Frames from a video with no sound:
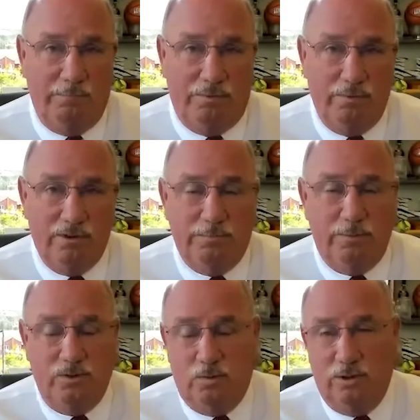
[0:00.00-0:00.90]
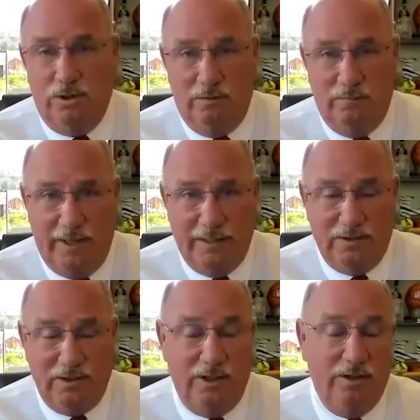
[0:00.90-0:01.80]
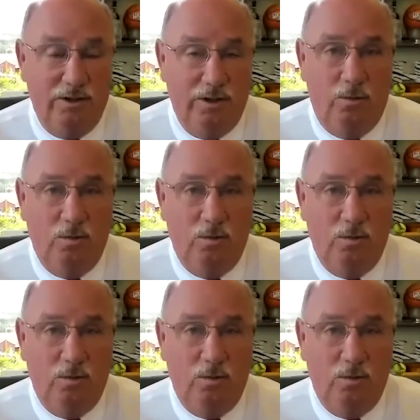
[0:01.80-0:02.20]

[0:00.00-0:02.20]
principles when you're investing and you don't